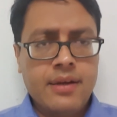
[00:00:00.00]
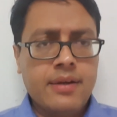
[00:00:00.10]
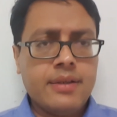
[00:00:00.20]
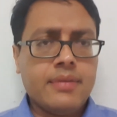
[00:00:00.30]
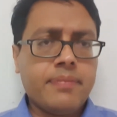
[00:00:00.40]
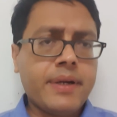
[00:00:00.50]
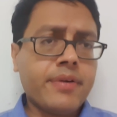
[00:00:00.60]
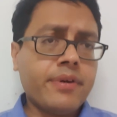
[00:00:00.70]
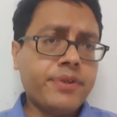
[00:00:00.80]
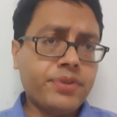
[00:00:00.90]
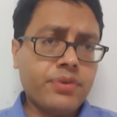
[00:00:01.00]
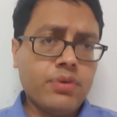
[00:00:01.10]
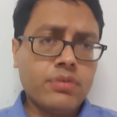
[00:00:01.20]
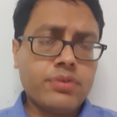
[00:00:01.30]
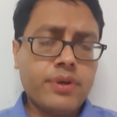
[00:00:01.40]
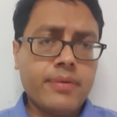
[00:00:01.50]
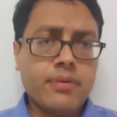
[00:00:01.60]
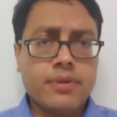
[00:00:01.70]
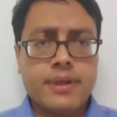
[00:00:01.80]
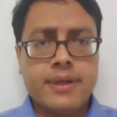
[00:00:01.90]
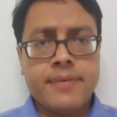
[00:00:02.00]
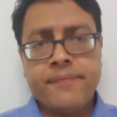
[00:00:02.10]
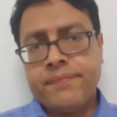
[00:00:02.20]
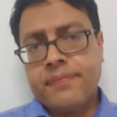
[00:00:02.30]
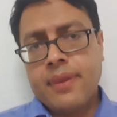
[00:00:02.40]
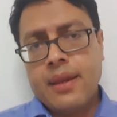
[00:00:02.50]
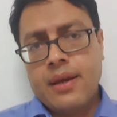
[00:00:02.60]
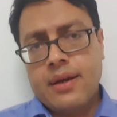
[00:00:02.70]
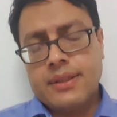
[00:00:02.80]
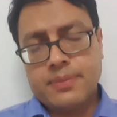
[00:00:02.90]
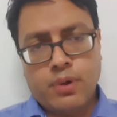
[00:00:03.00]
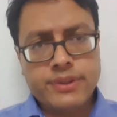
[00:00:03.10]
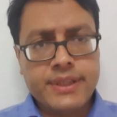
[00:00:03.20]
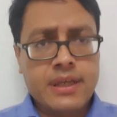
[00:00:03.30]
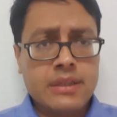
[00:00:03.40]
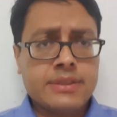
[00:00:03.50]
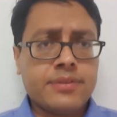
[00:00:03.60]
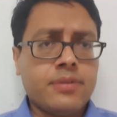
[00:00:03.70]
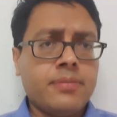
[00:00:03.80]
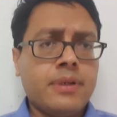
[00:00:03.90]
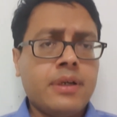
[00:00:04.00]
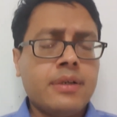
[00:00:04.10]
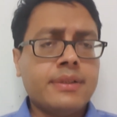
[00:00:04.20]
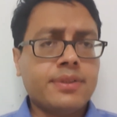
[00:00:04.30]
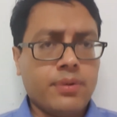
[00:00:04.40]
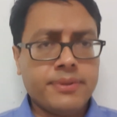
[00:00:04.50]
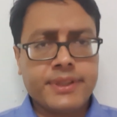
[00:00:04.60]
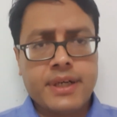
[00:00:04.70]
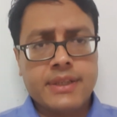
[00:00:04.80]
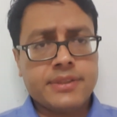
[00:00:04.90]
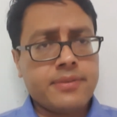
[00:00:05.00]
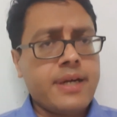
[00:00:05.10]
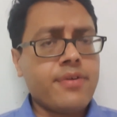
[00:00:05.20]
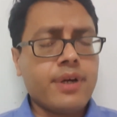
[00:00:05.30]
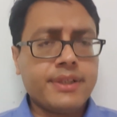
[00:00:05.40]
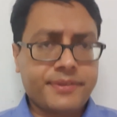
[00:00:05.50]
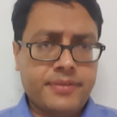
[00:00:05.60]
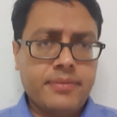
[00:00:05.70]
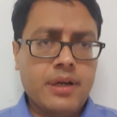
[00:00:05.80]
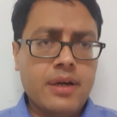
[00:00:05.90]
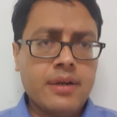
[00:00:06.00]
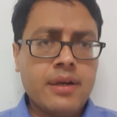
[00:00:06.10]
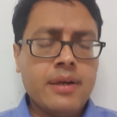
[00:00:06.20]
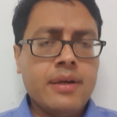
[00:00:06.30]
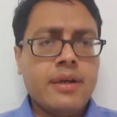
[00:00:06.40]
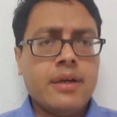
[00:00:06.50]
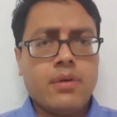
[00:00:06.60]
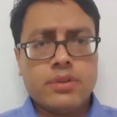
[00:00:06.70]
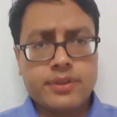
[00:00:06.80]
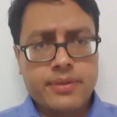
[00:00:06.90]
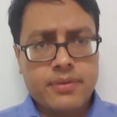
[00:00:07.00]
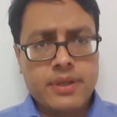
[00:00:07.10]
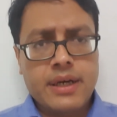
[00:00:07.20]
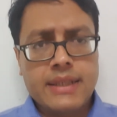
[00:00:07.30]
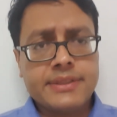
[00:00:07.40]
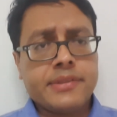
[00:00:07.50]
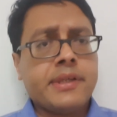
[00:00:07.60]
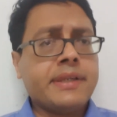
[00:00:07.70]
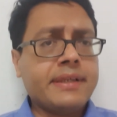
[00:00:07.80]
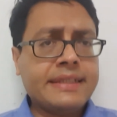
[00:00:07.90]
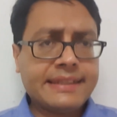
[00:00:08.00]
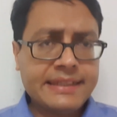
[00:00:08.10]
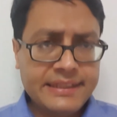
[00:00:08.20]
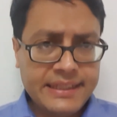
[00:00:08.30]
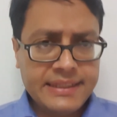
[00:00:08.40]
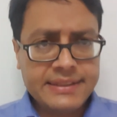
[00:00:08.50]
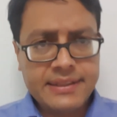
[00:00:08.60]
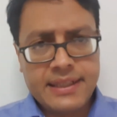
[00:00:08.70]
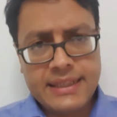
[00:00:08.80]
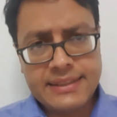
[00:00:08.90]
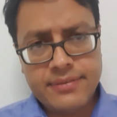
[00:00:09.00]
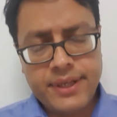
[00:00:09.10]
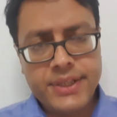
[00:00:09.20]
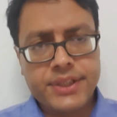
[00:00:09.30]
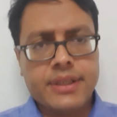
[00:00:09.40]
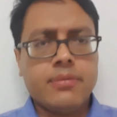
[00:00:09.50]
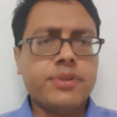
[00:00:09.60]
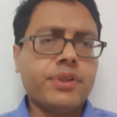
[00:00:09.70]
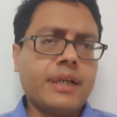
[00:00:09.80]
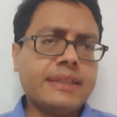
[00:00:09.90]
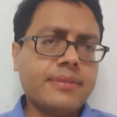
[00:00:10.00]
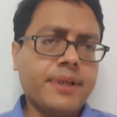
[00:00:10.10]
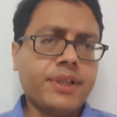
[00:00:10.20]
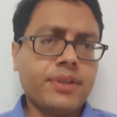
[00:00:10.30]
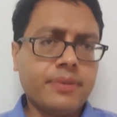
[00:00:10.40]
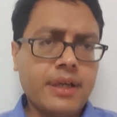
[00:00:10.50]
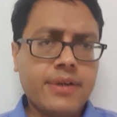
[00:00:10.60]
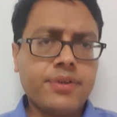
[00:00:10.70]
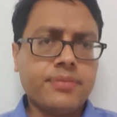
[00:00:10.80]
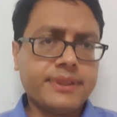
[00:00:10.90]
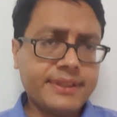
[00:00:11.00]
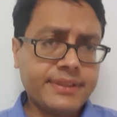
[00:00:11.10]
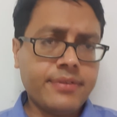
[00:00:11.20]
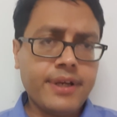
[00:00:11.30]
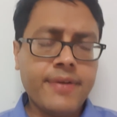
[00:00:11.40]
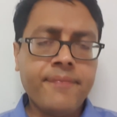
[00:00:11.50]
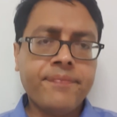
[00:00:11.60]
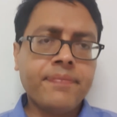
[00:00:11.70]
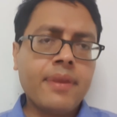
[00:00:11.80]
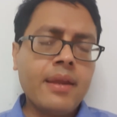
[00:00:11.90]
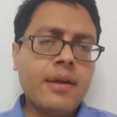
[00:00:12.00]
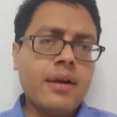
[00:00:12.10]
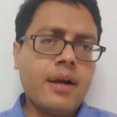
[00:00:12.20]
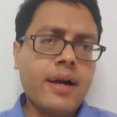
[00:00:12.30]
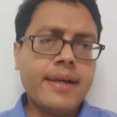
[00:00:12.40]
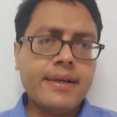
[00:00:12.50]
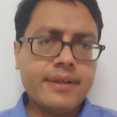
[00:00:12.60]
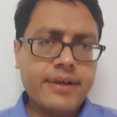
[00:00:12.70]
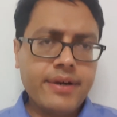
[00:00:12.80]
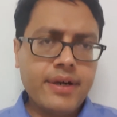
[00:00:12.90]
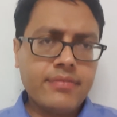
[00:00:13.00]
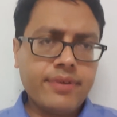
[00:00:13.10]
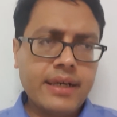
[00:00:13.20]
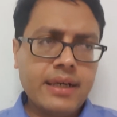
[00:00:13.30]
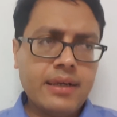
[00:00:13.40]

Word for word: Uh, particularly, I should go through about the small cell carcinoma, squamous cell carcinoma, adenocarcinoma of lung, and also about the carcinoma. the recent changes in the classification, WHO classification of lung tumors, these are very high yield area, I feel.